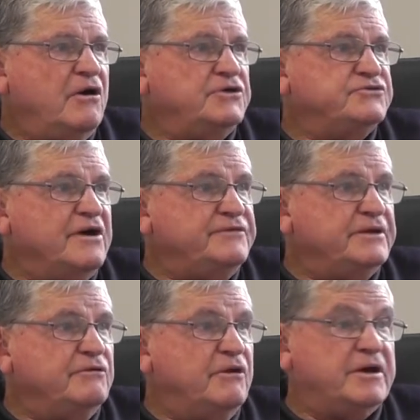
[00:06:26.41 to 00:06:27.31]

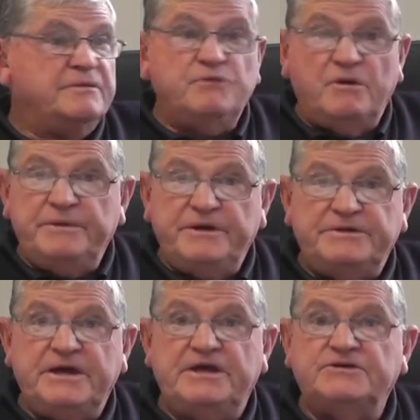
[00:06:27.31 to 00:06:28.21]
traffic, like it might be a
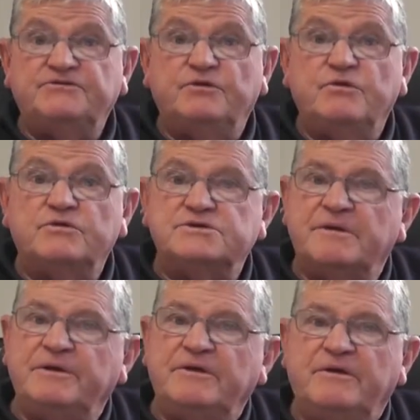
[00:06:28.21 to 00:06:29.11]
dance floor or
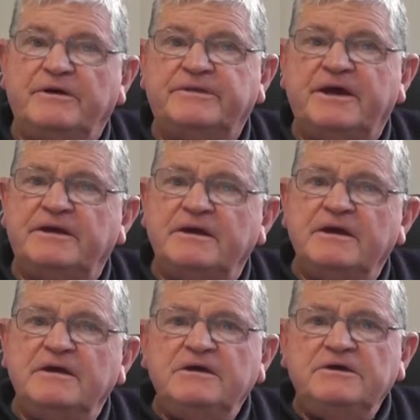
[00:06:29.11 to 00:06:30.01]
something like that,
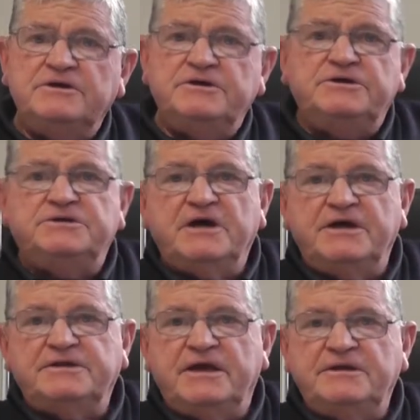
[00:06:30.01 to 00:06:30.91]
you need to
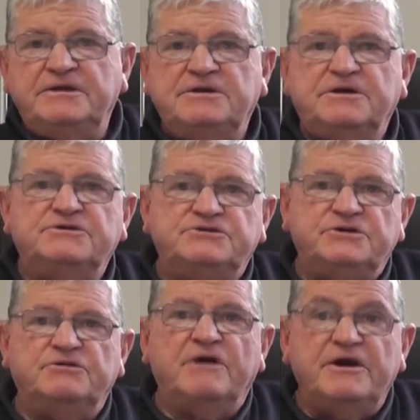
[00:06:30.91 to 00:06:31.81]
take that into
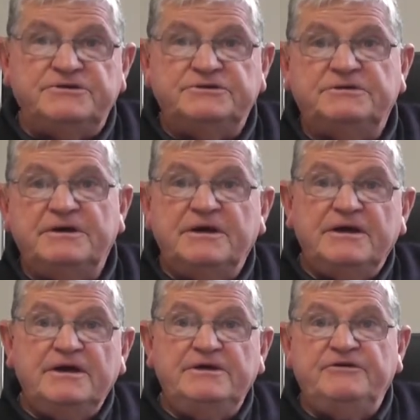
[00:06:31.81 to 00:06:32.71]
consideration
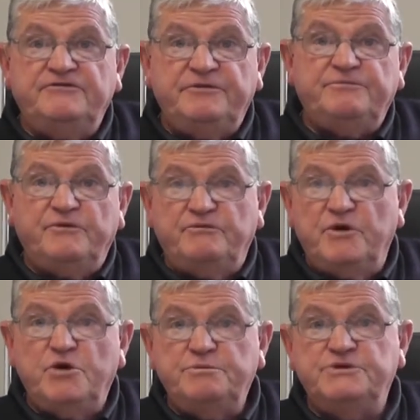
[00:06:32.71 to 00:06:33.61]
in your fit for
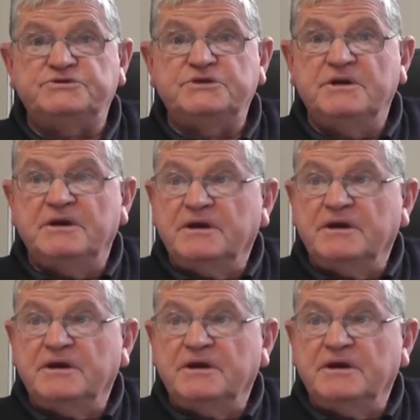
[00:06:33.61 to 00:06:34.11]
purpose